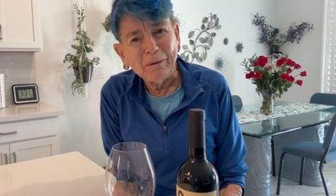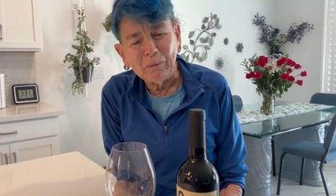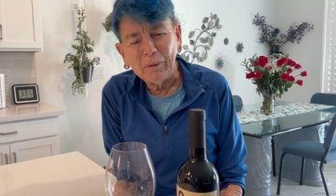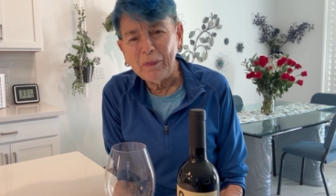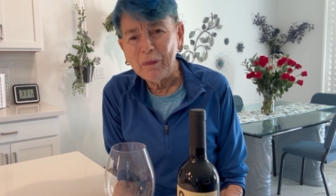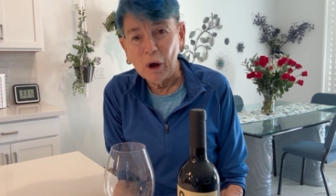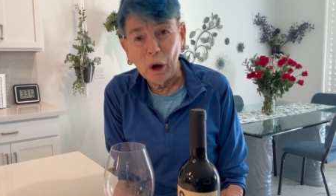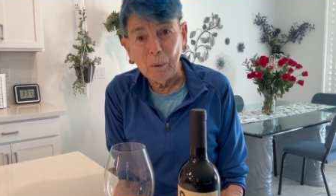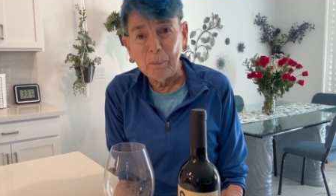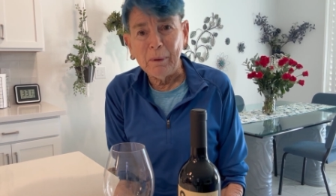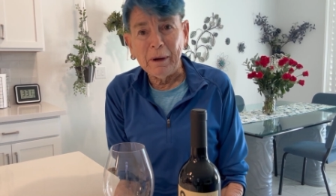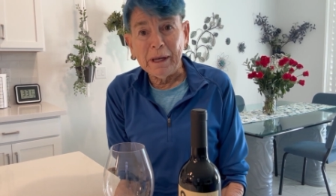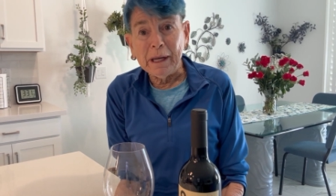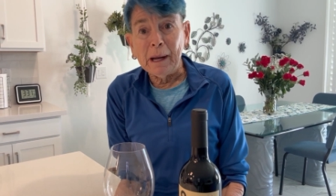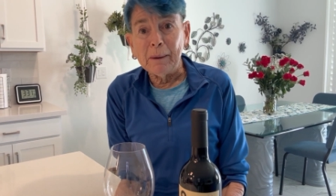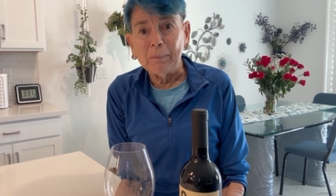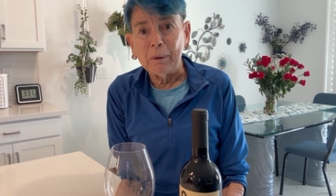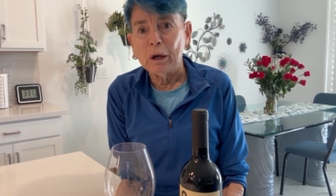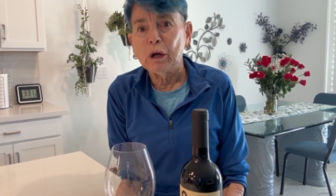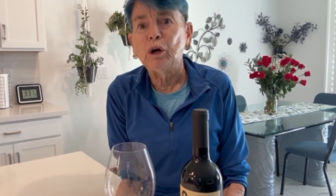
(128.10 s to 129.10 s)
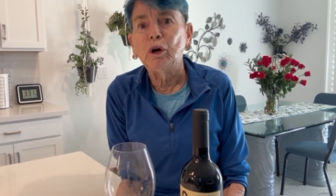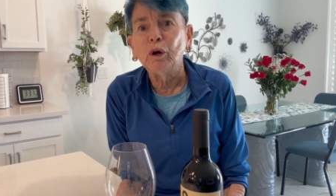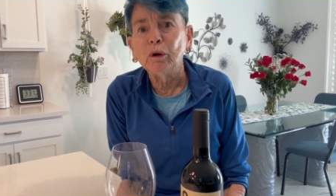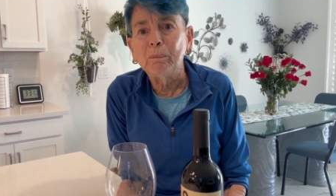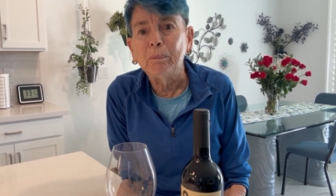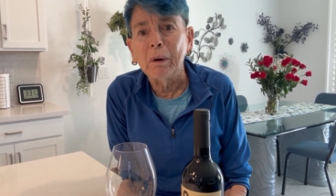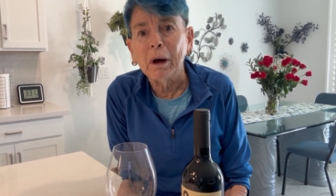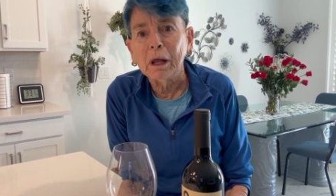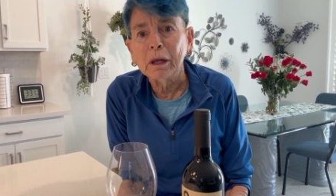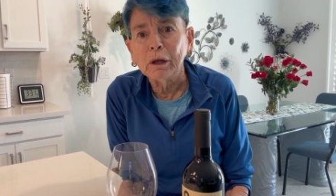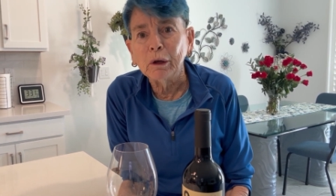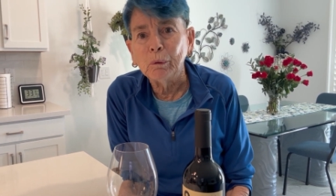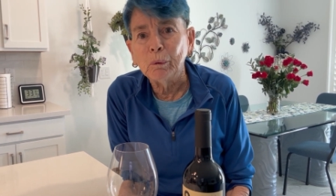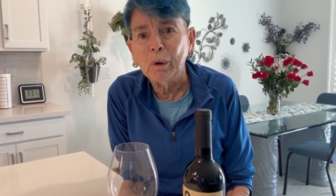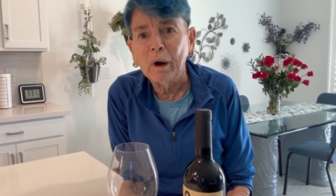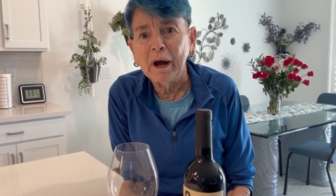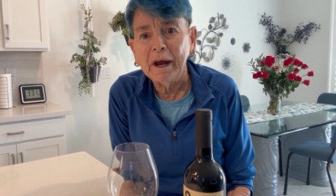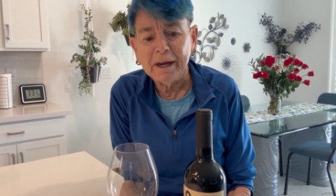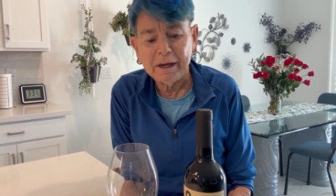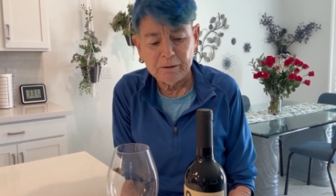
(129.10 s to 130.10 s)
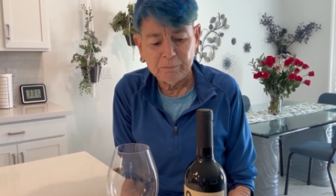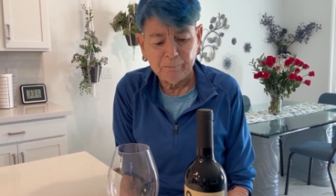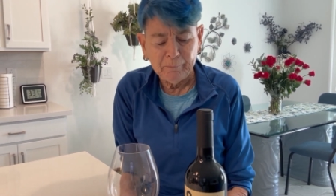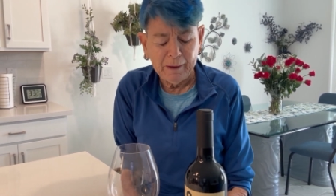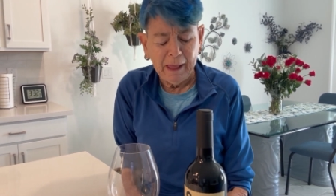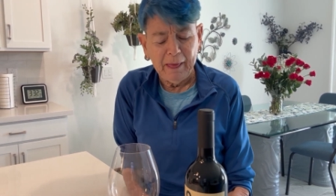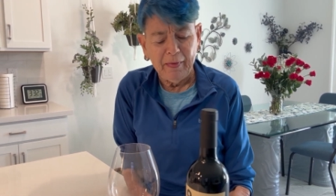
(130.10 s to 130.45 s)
with opening up a good bottle of wine.